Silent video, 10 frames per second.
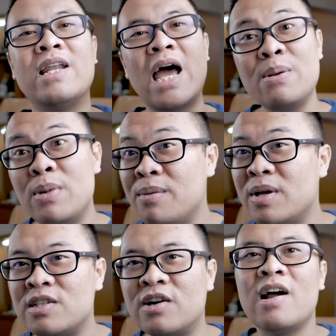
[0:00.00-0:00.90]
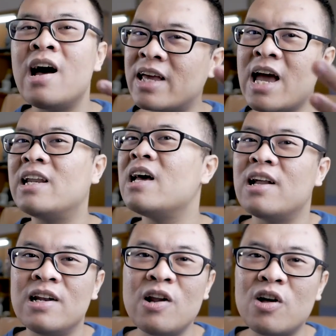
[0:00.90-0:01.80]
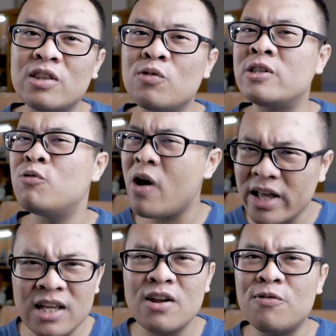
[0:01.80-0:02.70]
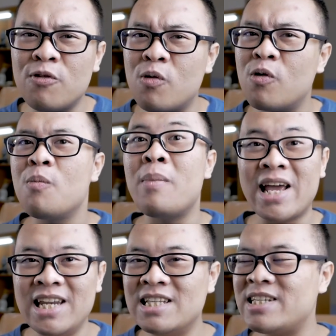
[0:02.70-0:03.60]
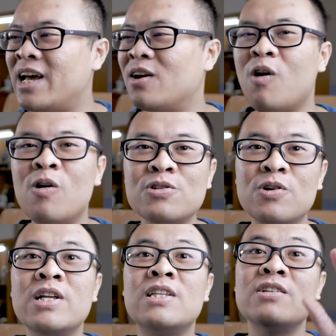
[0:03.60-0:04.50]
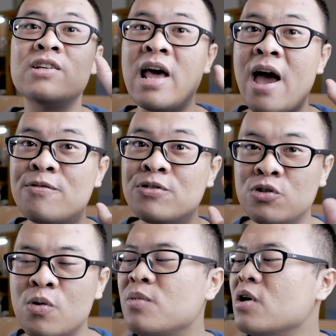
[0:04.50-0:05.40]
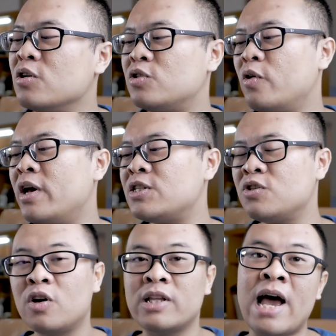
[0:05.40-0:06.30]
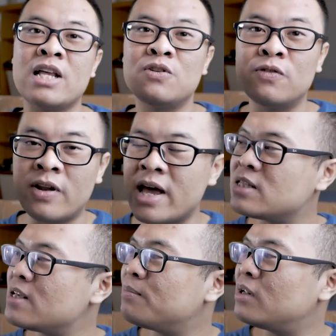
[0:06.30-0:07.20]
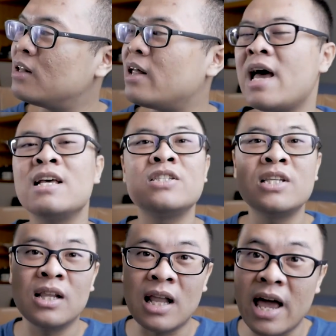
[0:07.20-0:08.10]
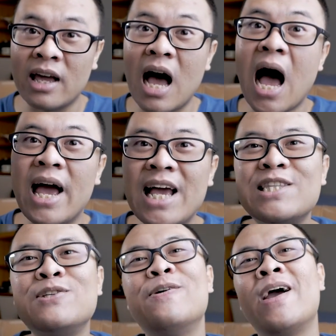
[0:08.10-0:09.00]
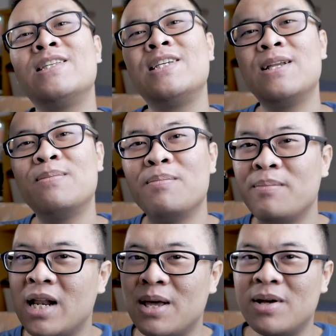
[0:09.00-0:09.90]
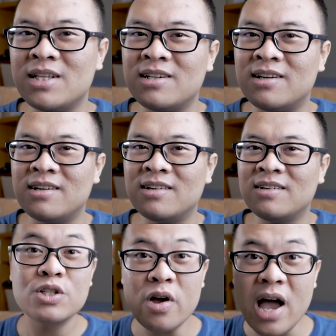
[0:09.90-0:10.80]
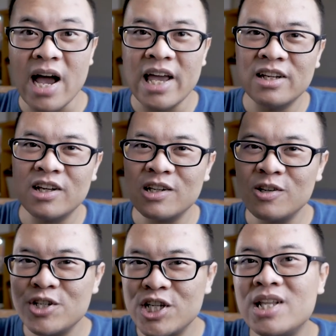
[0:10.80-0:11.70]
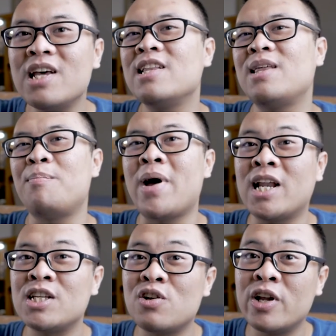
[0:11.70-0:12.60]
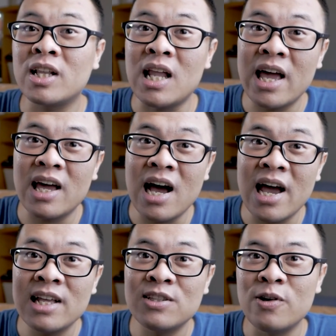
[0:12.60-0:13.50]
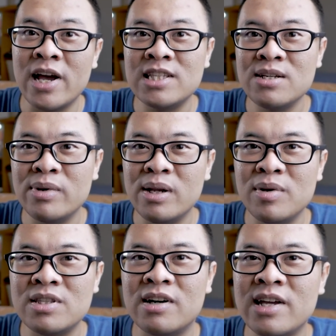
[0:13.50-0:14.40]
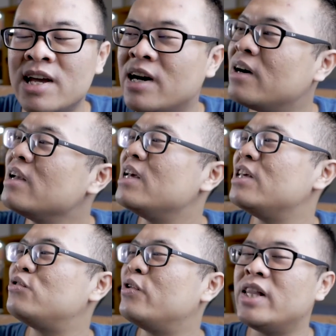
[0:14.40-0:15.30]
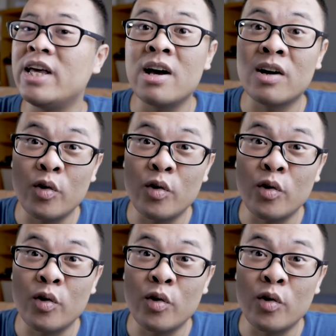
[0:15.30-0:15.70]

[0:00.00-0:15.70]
9mm, again, not wide enough for my needs, and also it doesn't have zoom, so it's not as flexible as the Leica 8-18mm. So yeah, in conclusion, the Panasonic Leica 8-18mm here is really a